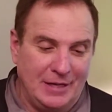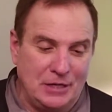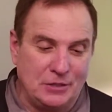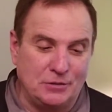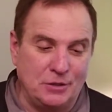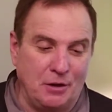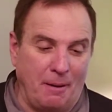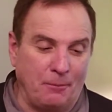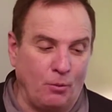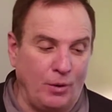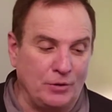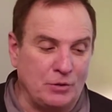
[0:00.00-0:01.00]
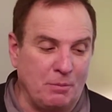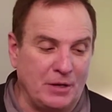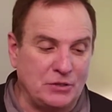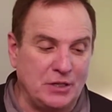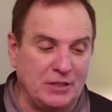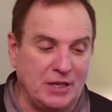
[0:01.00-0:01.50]
is the number one
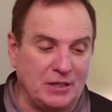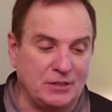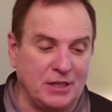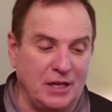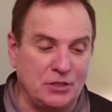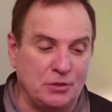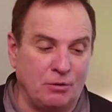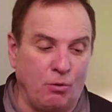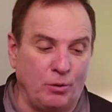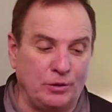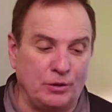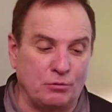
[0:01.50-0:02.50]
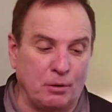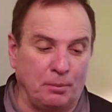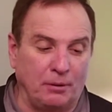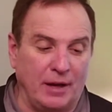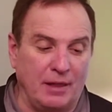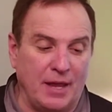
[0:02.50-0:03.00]
domestic destination according to
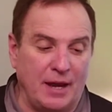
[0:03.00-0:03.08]
AAA.